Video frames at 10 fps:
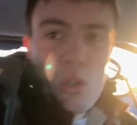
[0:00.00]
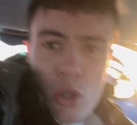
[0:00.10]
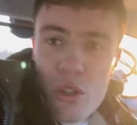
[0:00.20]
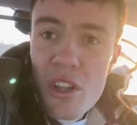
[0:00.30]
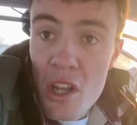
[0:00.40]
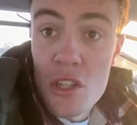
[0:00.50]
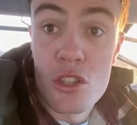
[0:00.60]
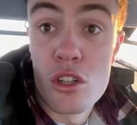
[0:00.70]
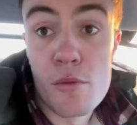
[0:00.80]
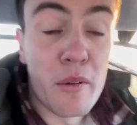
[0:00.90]
loader that's
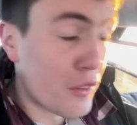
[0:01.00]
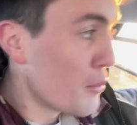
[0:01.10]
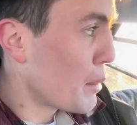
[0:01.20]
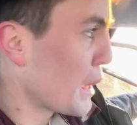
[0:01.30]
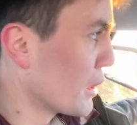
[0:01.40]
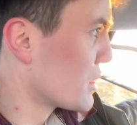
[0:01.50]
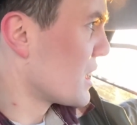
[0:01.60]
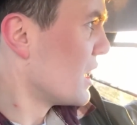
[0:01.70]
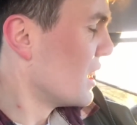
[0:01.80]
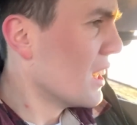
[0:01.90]
suitable for bales.
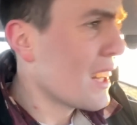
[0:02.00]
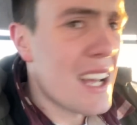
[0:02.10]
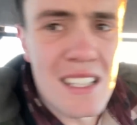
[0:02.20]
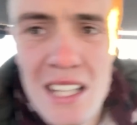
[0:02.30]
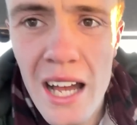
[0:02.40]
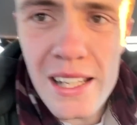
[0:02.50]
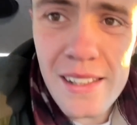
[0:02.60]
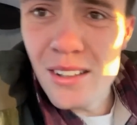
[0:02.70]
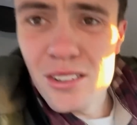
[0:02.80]
That's the ideal